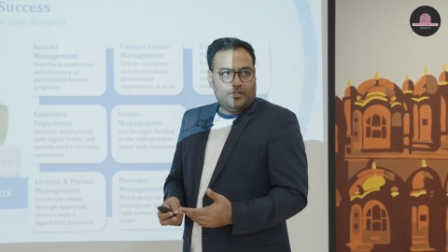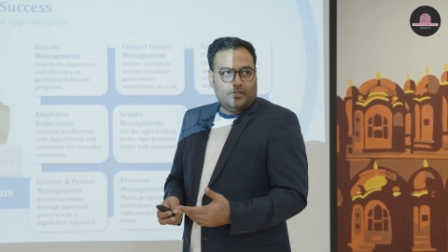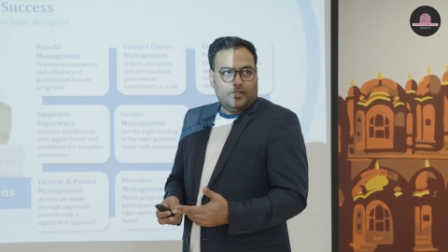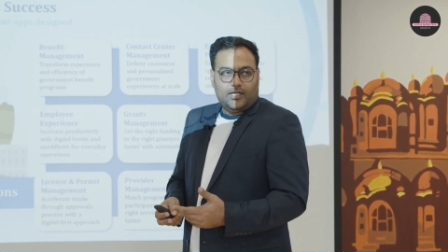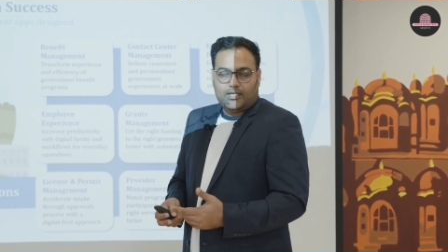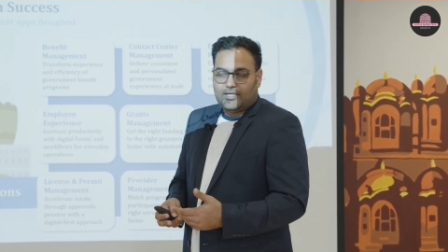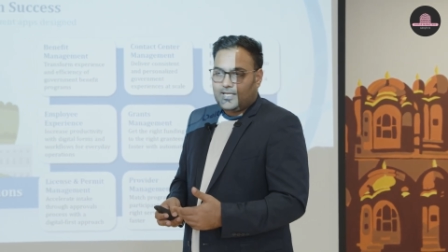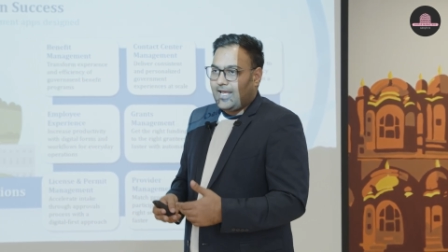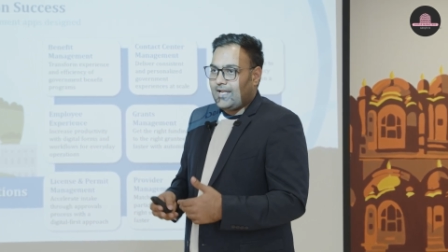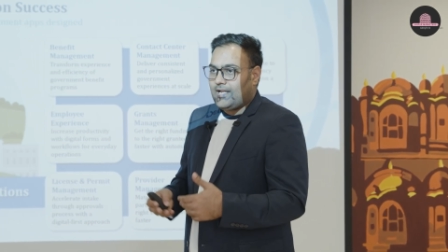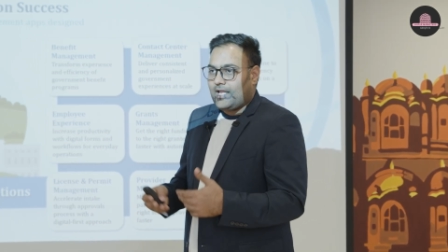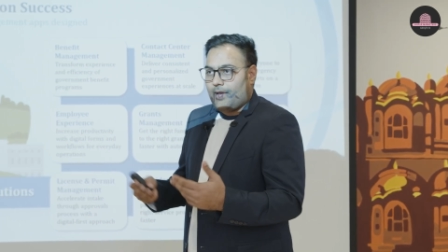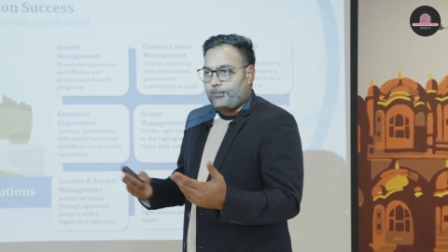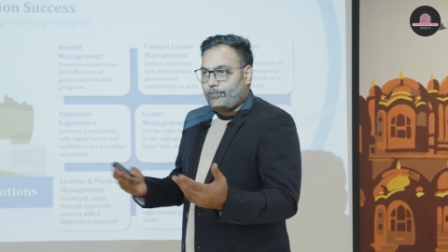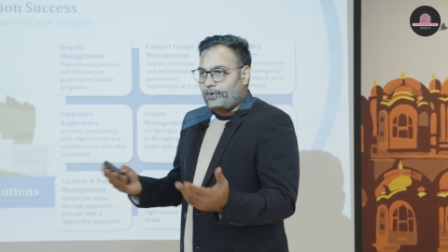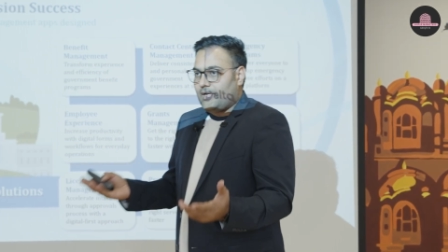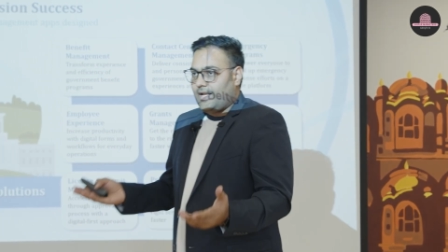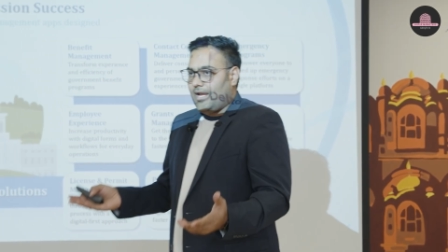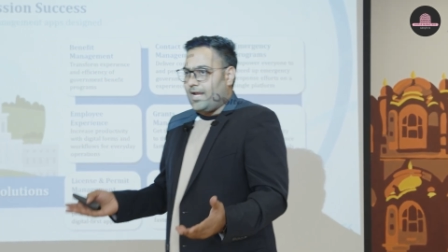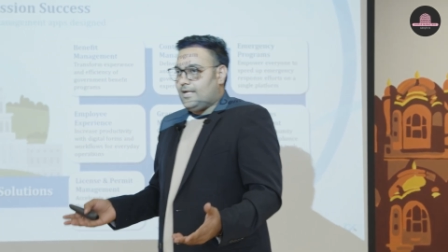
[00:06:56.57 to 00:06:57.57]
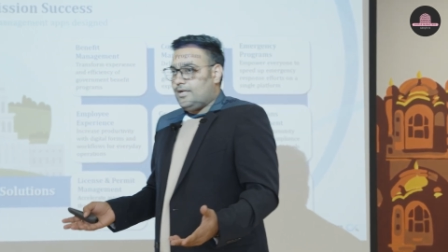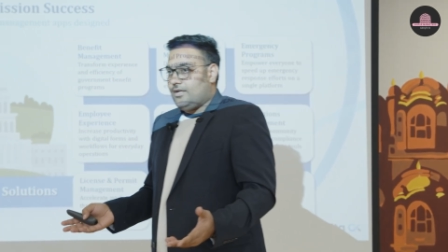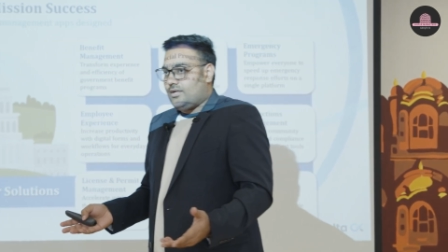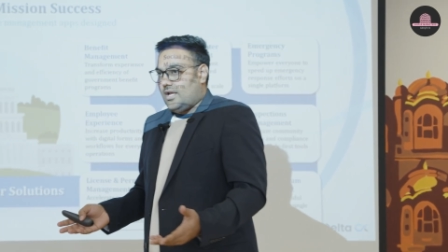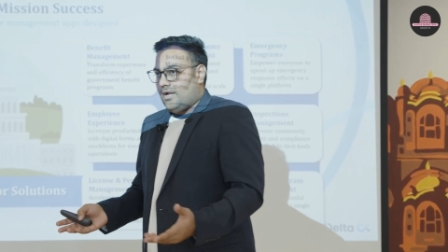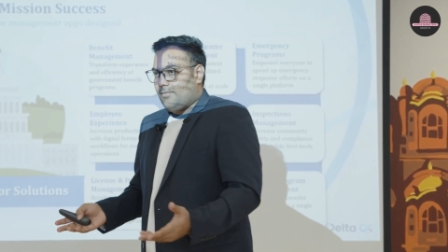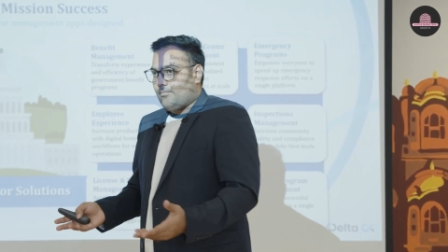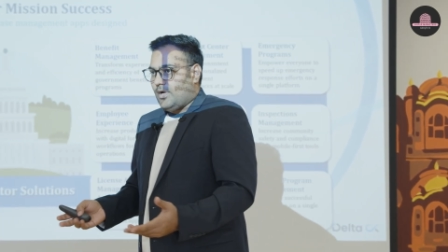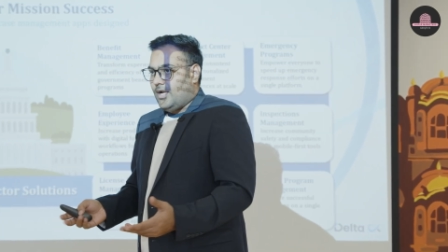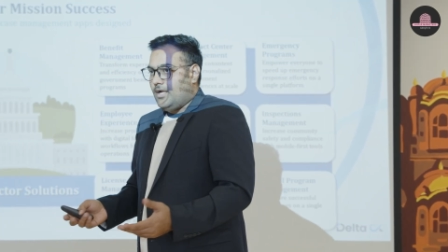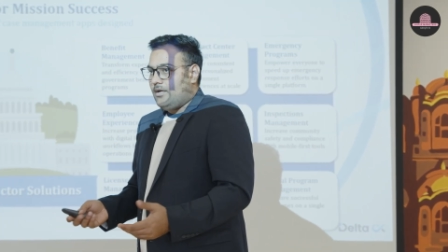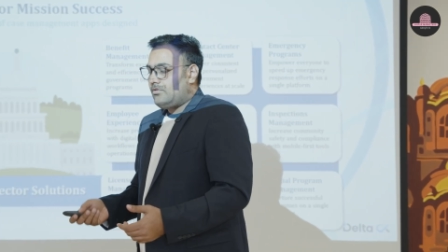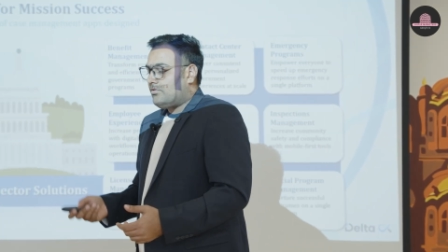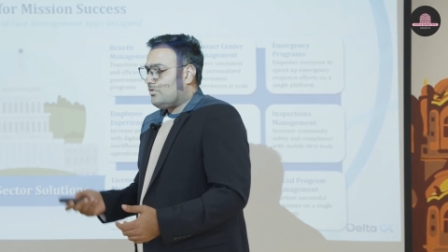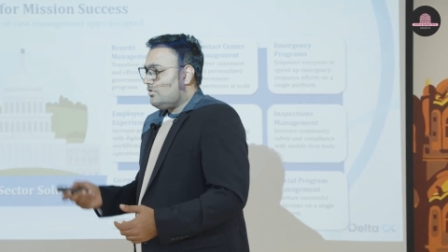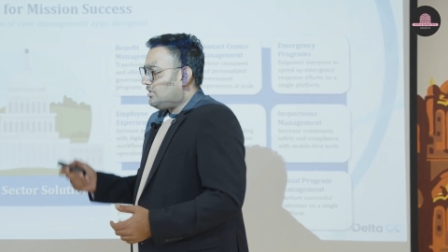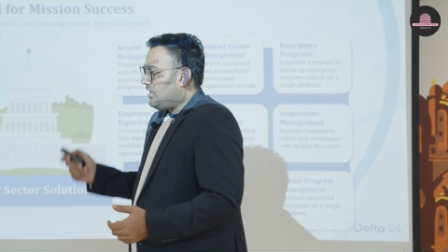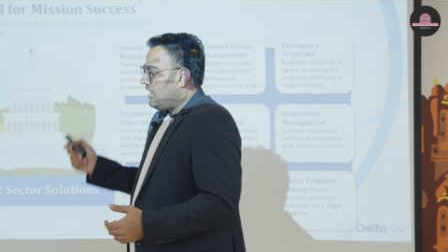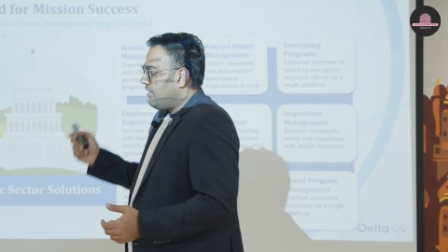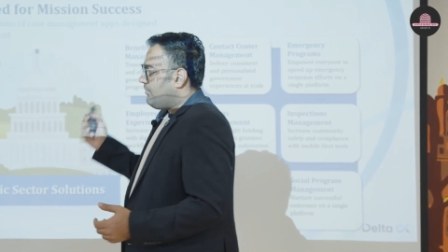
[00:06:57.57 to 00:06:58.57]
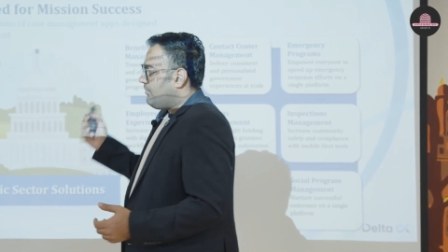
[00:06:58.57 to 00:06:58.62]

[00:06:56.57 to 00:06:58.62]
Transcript: It can happen anytime, right? So the